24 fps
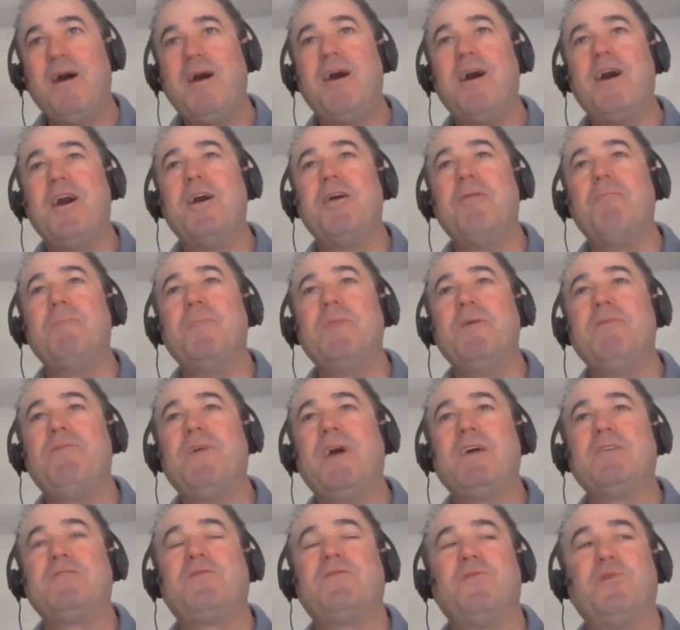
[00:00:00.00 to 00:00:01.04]
You
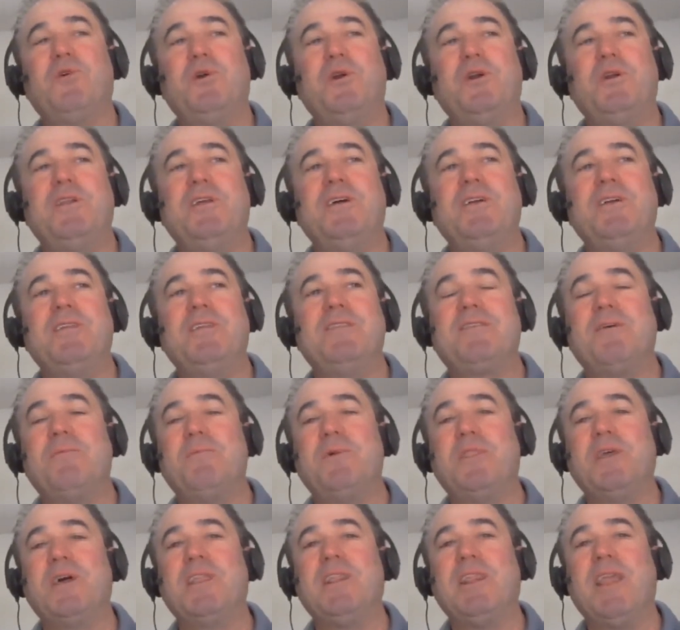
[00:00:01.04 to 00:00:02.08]
fast forward to some
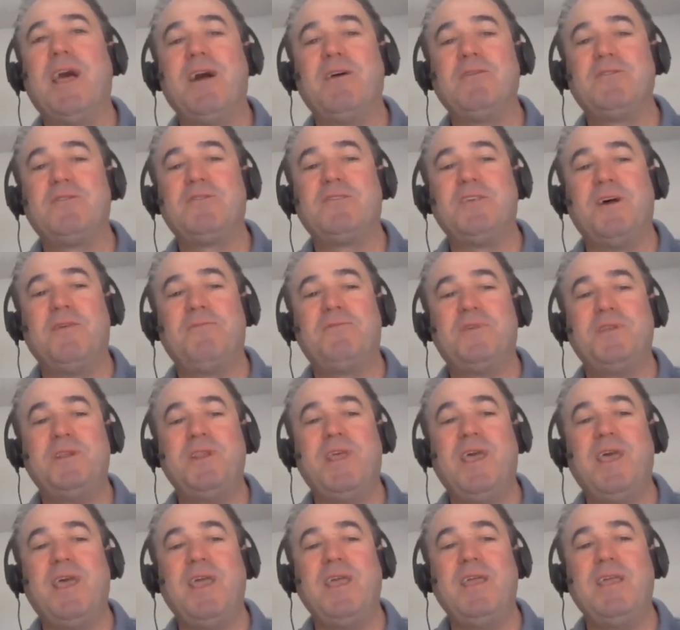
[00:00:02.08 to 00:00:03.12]
of the cloud stuff
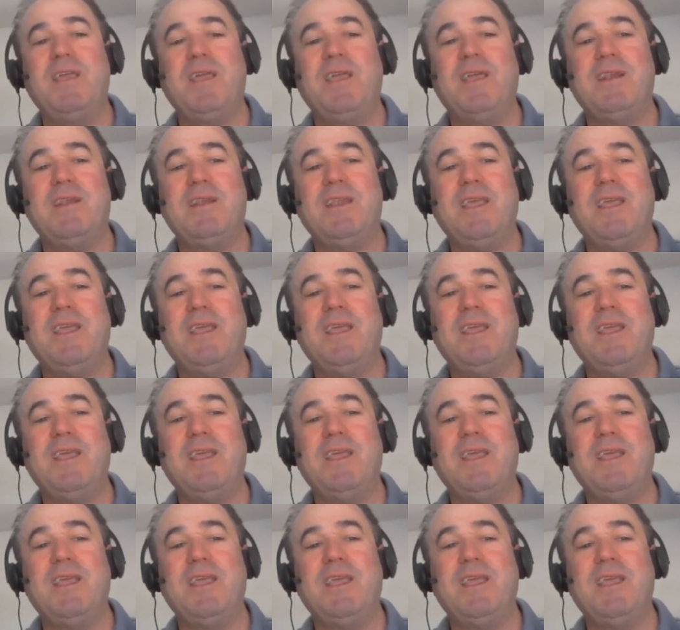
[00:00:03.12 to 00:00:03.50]
today,